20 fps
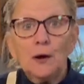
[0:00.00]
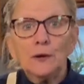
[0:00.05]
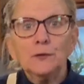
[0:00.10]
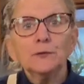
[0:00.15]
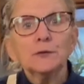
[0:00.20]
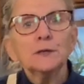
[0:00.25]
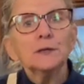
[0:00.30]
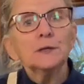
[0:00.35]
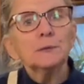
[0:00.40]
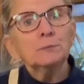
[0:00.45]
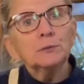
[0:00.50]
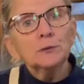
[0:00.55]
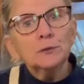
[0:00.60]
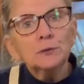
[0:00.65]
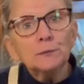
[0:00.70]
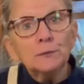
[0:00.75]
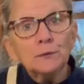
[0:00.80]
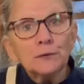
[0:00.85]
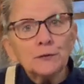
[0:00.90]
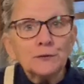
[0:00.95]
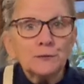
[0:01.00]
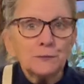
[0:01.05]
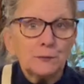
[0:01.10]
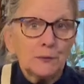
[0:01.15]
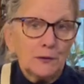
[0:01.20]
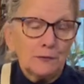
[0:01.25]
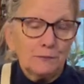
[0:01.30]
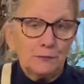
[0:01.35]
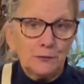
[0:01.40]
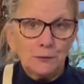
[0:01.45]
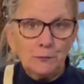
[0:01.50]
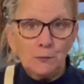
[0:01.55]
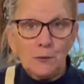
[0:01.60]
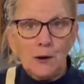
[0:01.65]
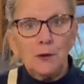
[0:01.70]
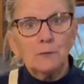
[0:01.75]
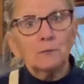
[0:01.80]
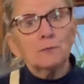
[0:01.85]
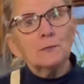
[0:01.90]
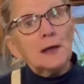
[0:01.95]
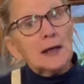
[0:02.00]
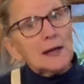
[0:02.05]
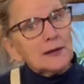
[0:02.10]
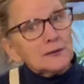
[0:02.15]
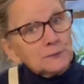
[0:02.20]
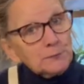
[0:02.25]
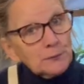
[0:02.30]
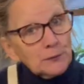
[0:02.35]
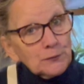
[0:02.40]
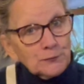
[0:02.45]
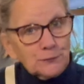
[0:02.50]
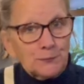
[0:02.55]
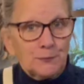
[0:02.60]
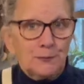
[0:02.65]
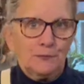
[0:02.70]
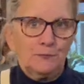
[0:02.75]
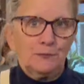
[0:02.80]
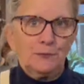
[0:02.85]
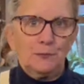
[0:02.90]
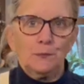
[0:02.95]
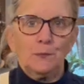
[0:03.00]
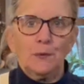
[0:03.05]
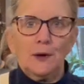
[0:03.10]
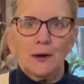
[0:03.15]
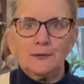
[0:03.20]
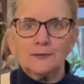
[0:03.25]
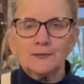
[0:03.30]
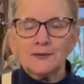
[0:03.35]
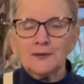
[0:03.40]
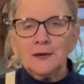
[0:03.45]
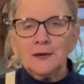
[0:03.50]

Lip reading: You can get blueberries whenever you want. Raspberries whenever you want.